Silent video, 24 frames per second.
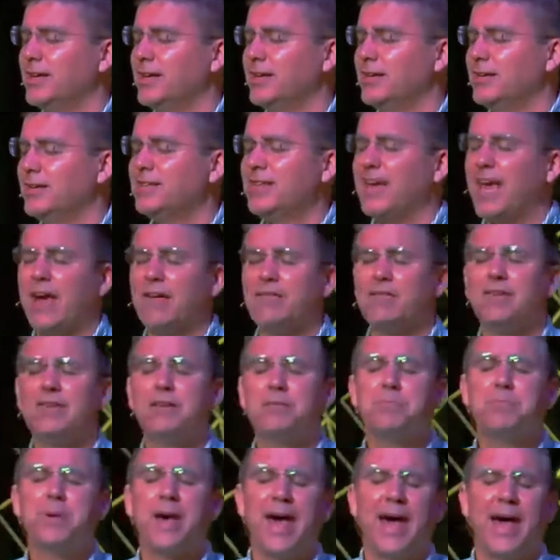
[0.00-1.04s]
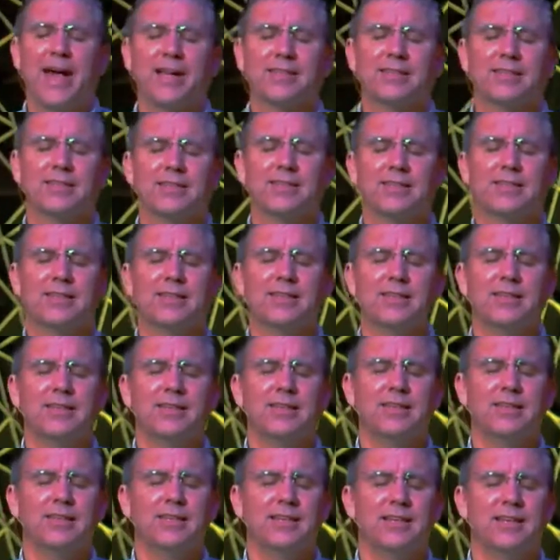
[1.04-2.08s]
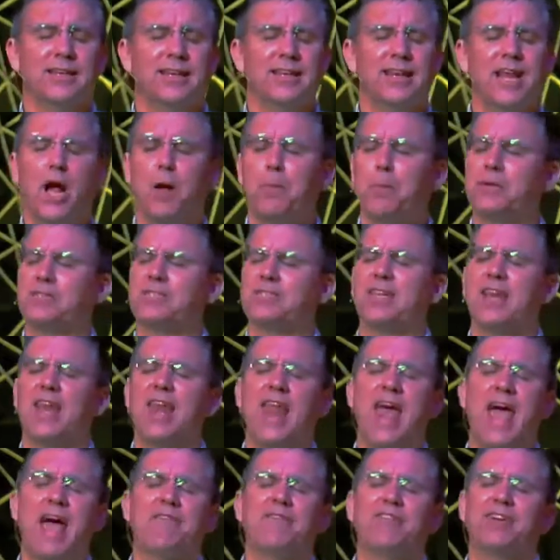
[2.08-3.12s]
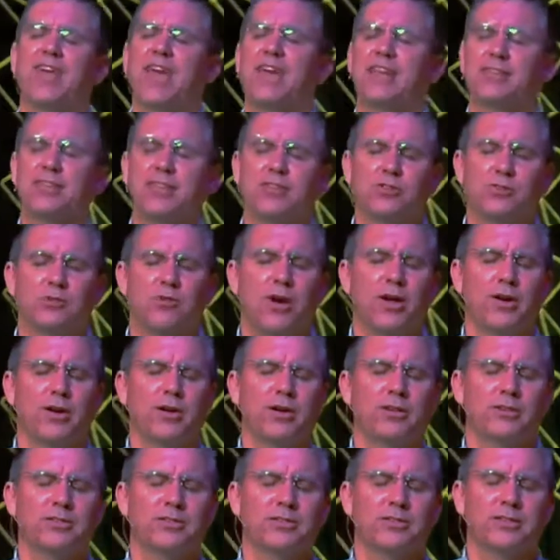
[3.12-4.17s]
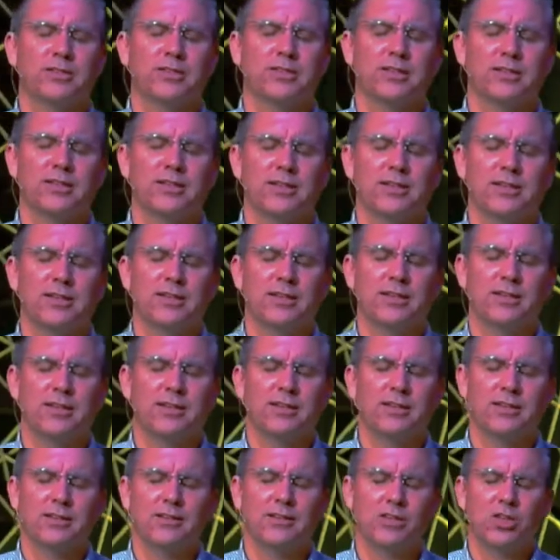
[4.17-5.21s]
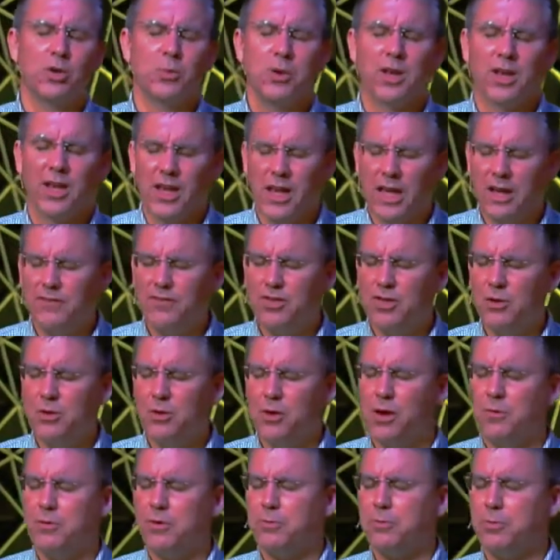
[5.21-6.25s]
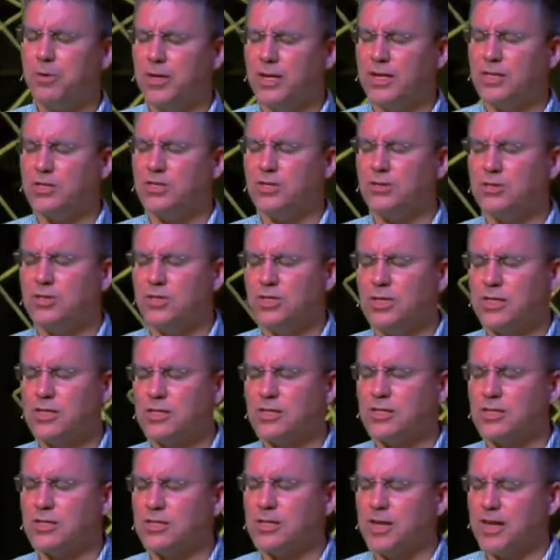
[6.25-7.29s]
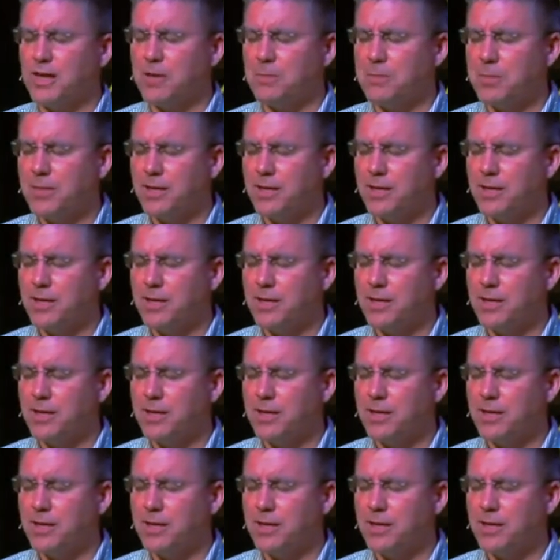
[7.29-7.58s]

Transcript: that they have an impact and help us to navigate these waters. Lord, we love you and we praise you. In Jesus' name,